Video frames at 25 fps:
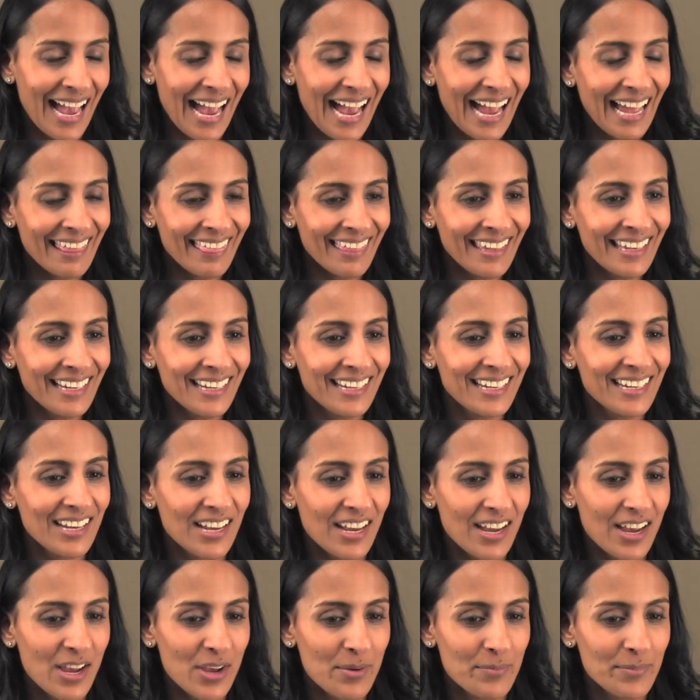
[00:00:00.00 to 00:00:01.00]
I think
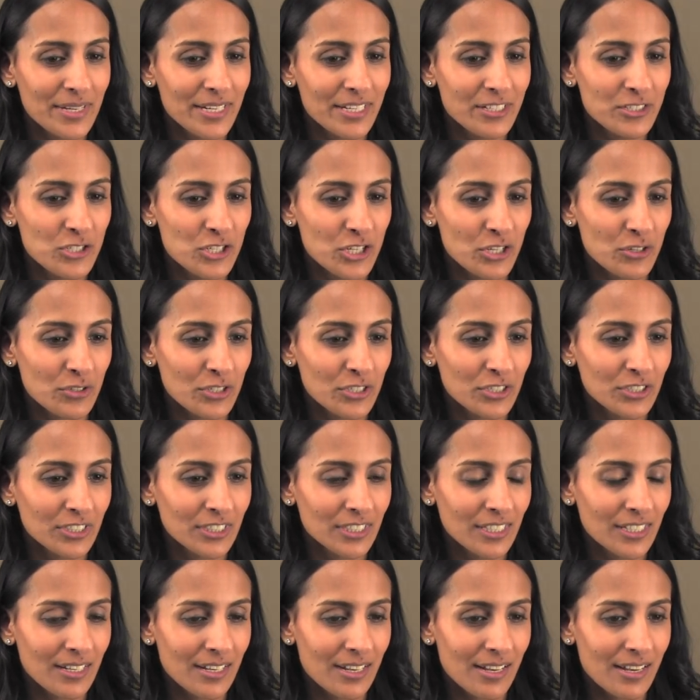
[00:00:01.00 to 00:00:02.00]
um, in
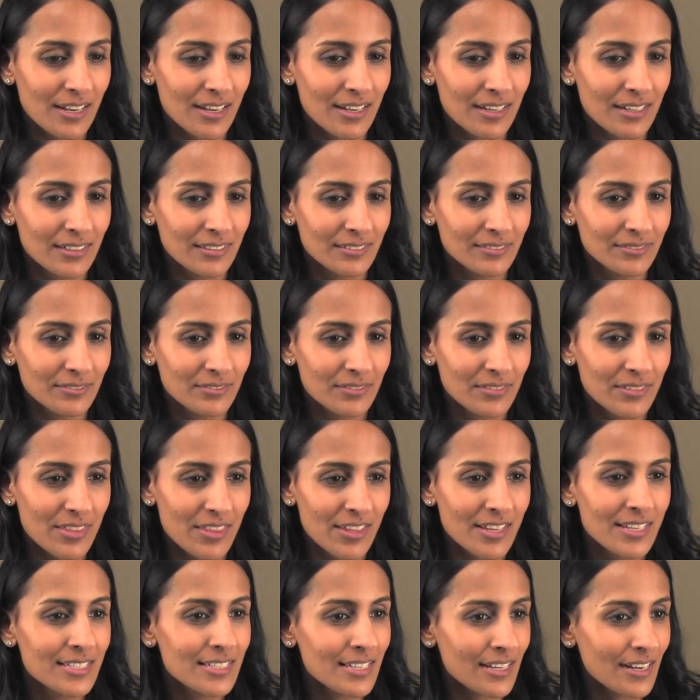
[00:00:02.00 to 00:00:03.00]
general, uh,
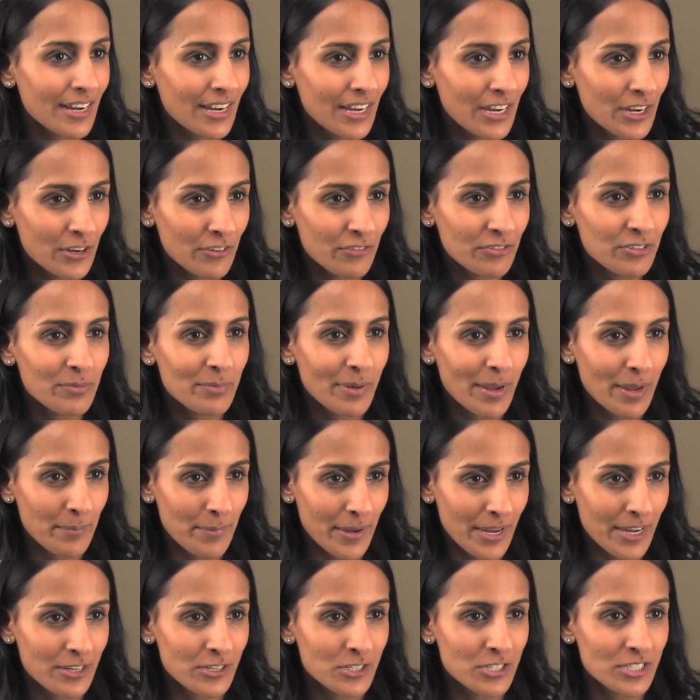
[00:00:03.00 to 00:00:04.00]
things that I hear from my
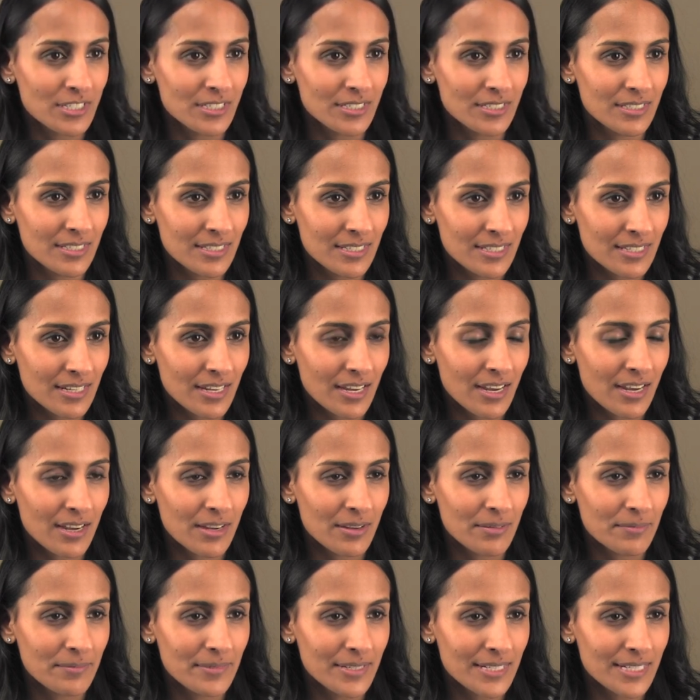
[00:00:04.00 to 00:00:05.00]
patients
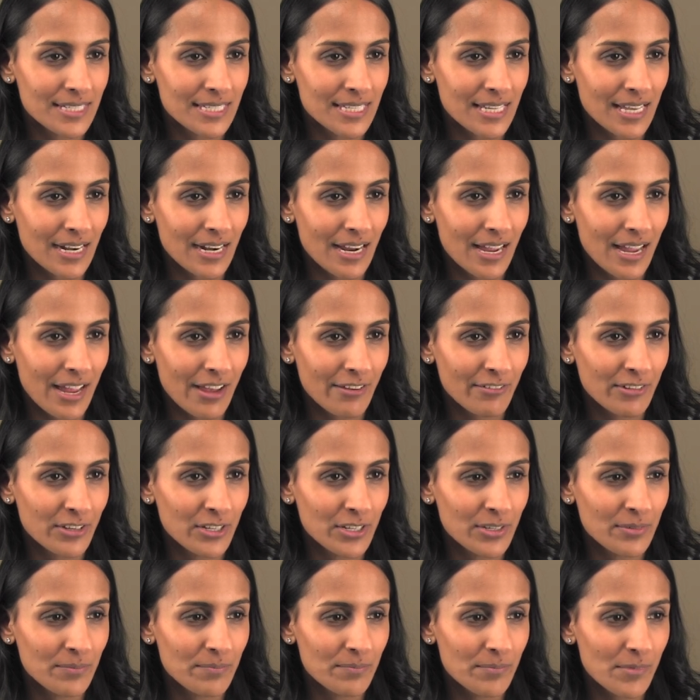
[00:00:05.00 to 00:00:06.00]
um, is that I have
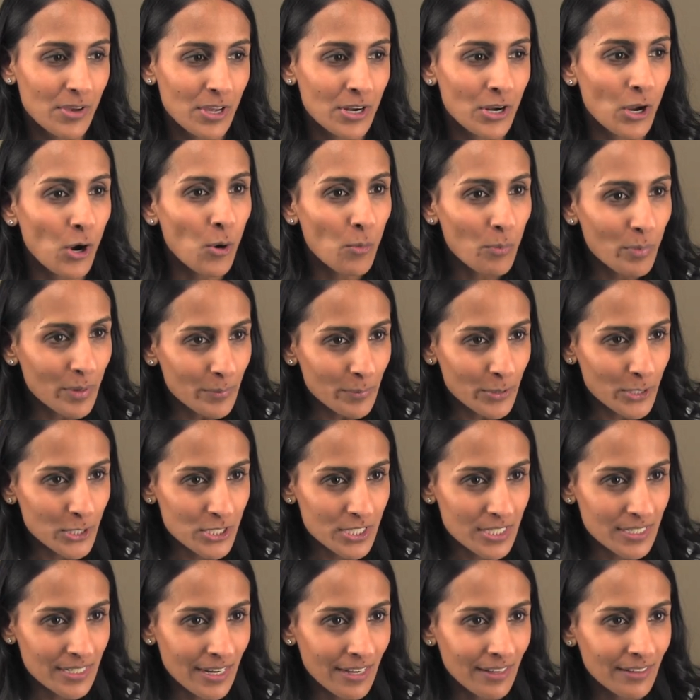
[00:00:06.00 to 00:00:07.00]
a, an open
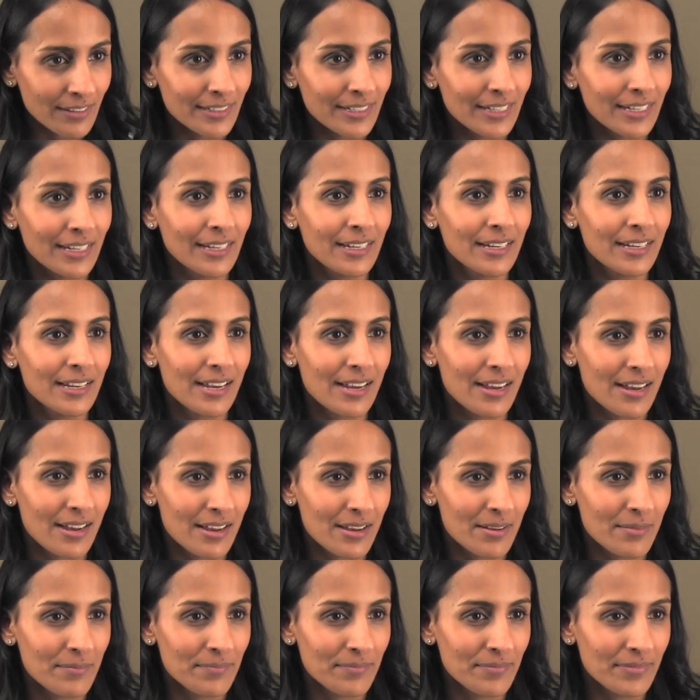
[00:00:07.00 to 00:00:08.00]
personality.
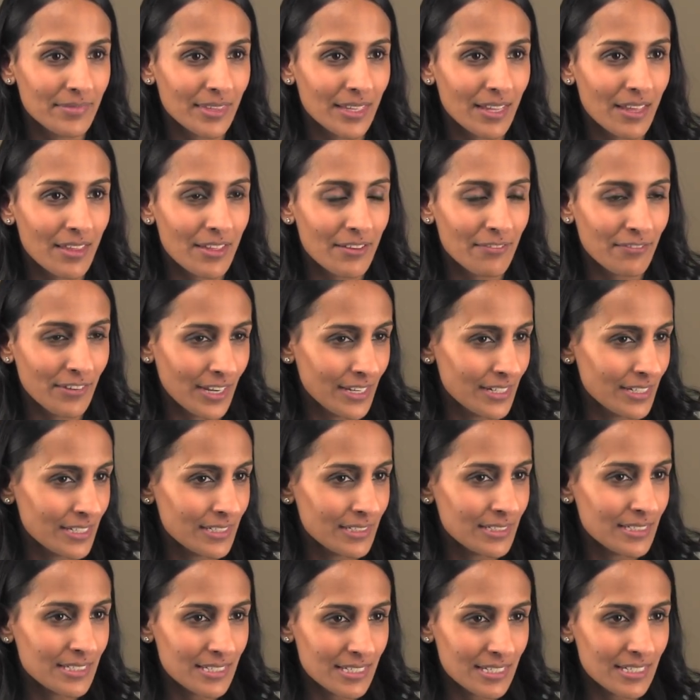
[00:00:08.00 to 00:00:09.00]
Um, they find
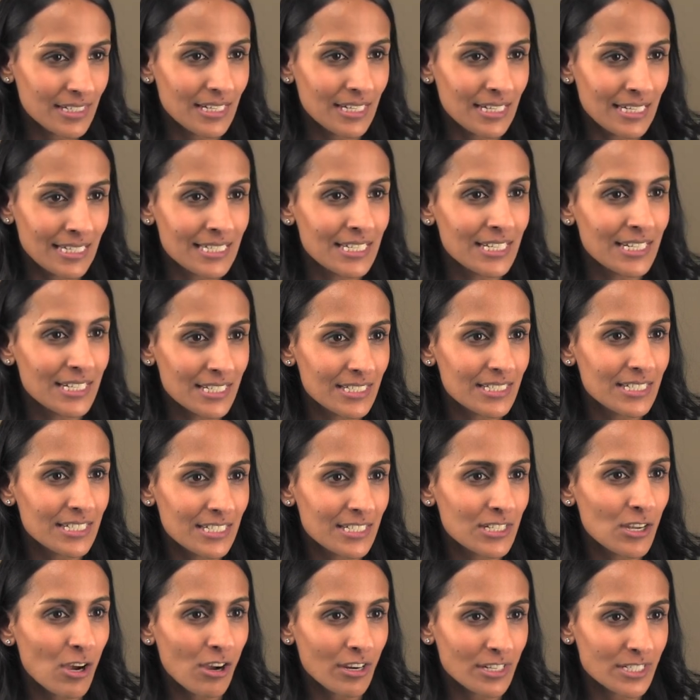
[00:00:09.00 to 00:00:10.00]
it easy to, to
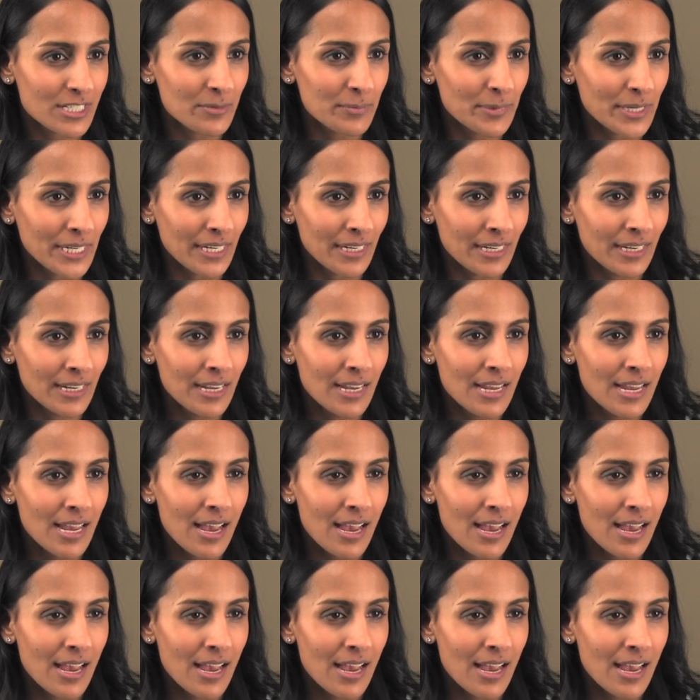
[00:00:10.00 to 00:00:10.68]
talk to me.